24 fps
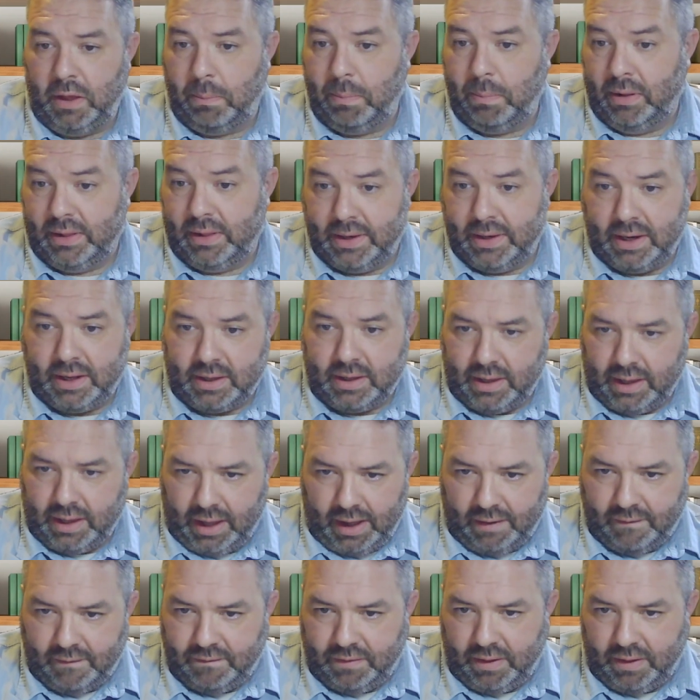politically
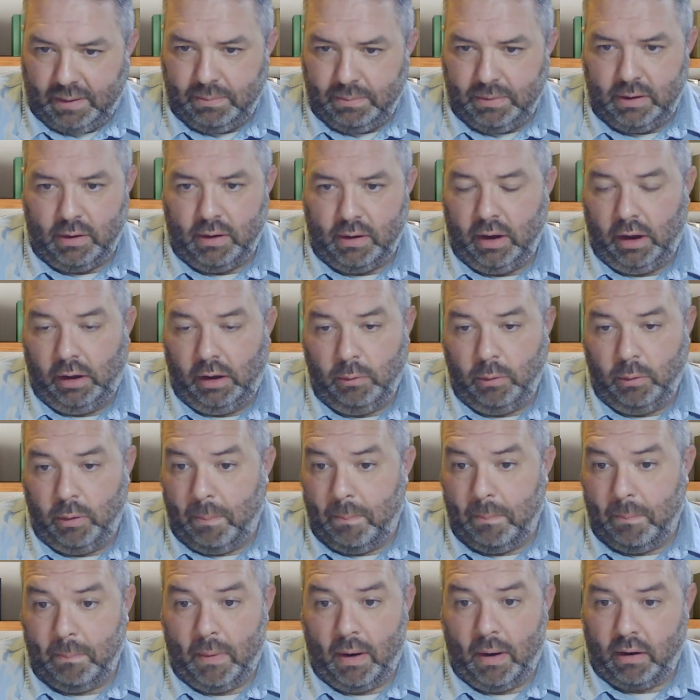of them, they are
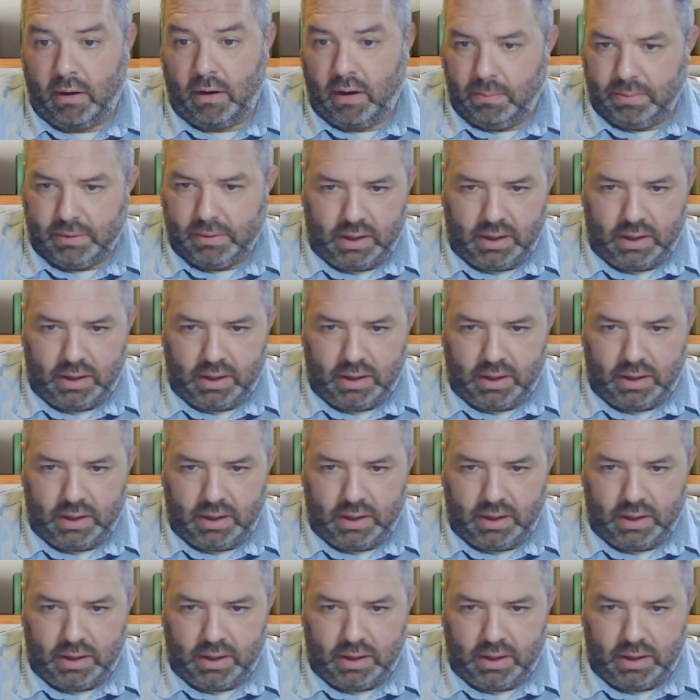remarkably